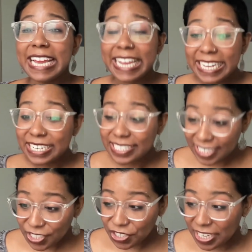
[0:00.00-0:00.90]
In
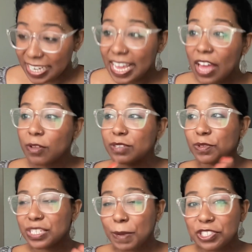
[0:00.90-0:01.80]
addition,
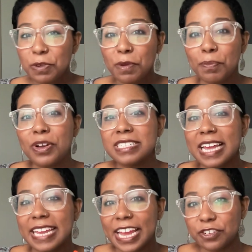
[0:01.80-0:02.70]
especially with books
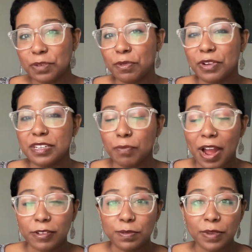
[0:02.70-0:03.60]
like Adrienne Marie
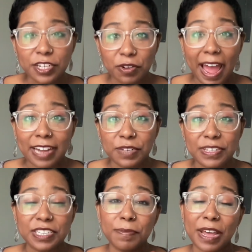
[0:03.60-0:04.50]
Brown's Pleasure
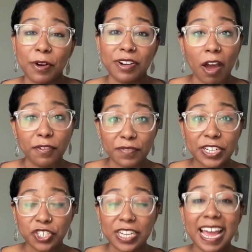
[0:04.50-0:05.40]
Activism that are
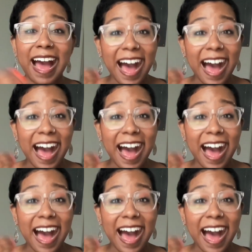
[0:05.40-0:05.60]
nonfiction,